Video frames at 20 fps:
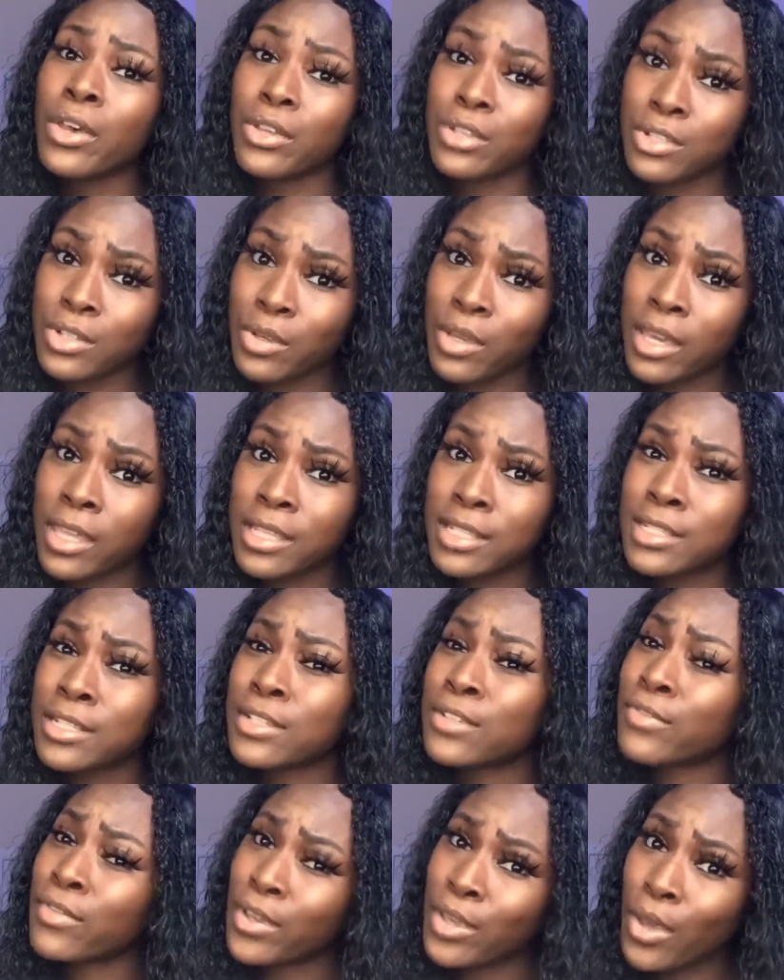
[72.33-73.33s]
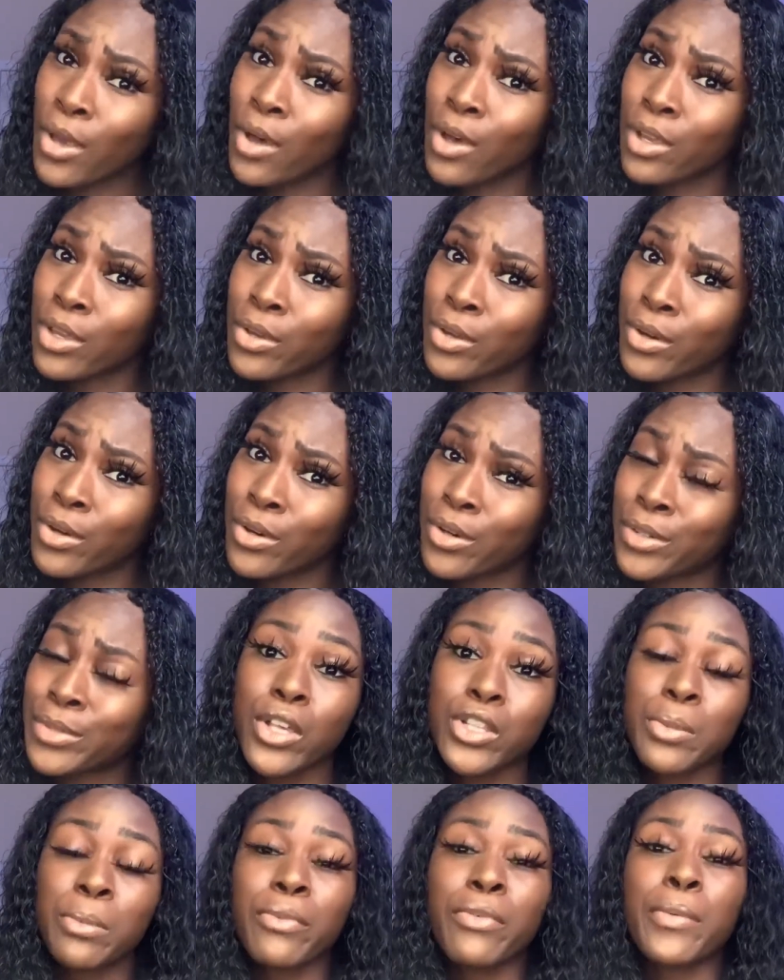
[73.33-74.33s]
So, yeah, this is for y'all, y'all.
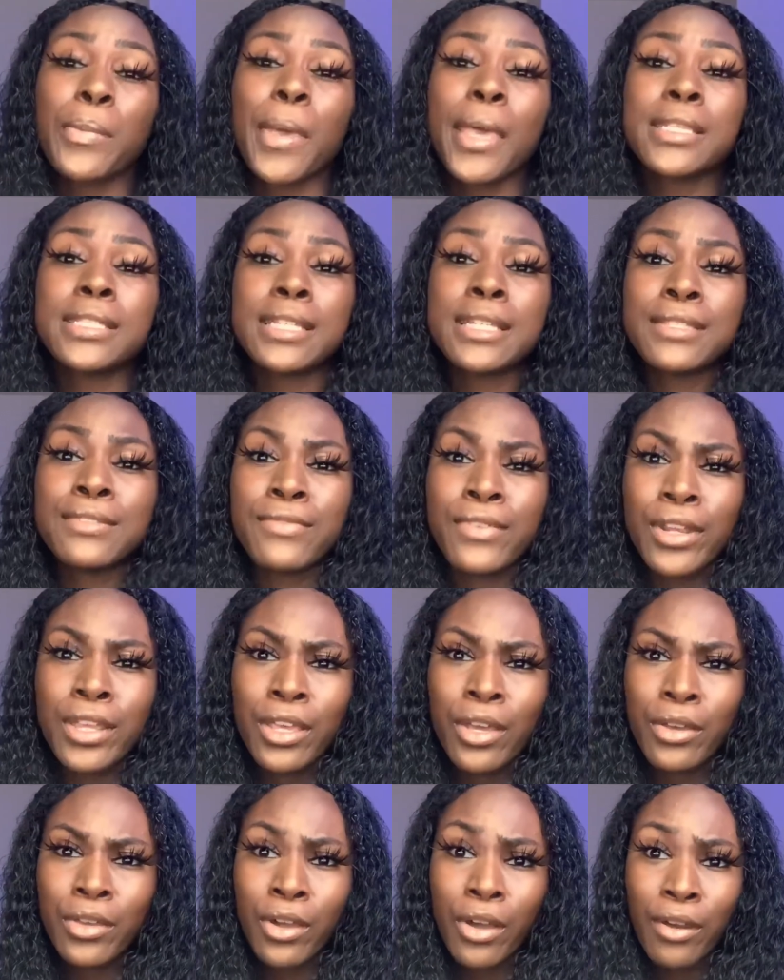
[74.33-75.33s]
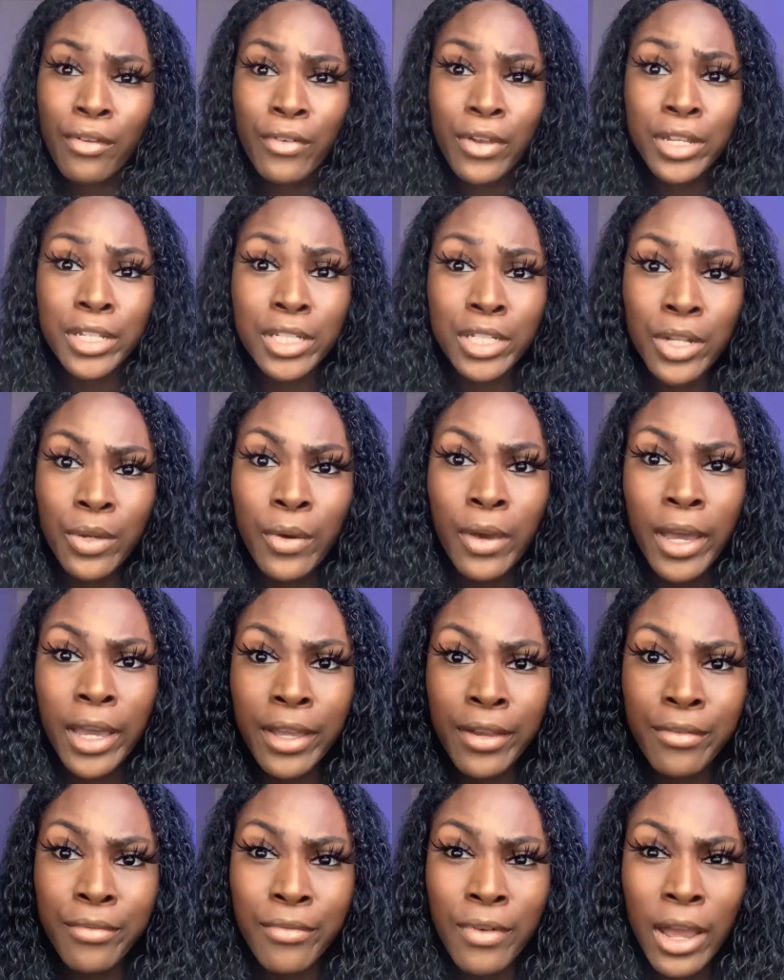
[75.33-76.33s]
Also, before we get into this video, y'all already know I
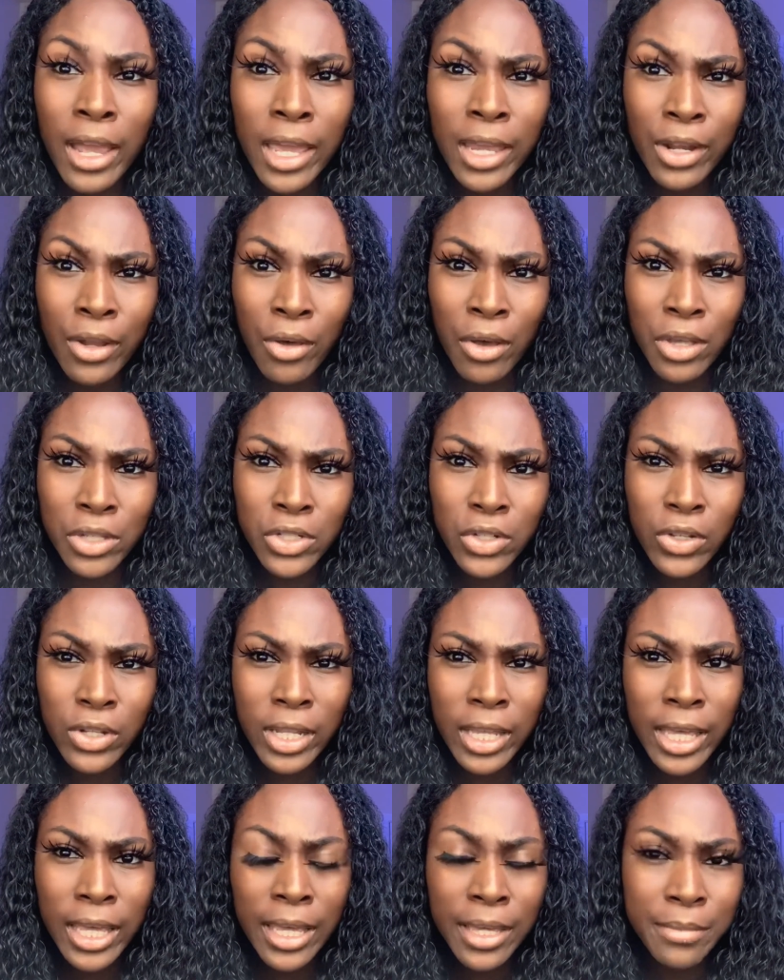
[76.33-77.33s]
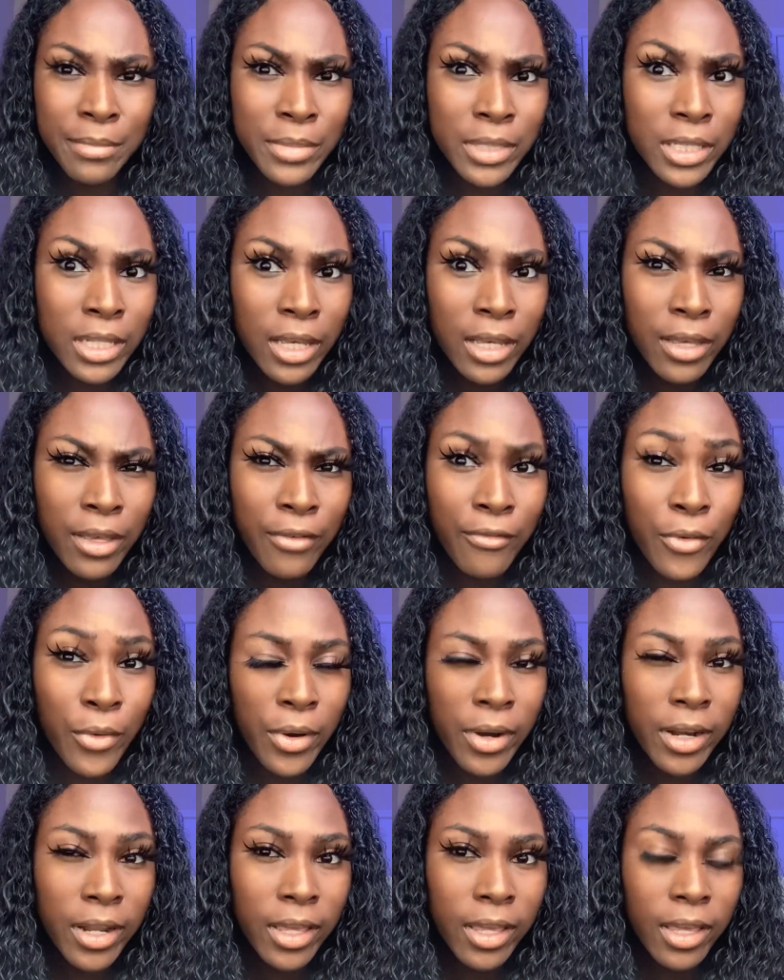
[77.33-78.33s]
am rocking the Ultra Glams
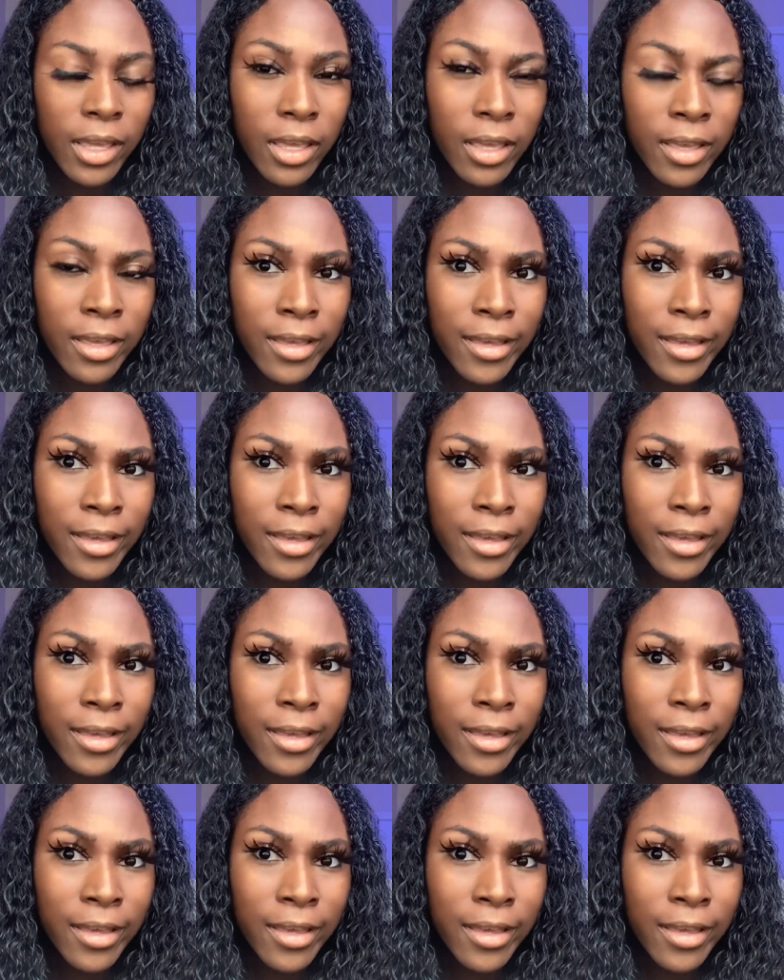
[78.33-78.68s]
4D.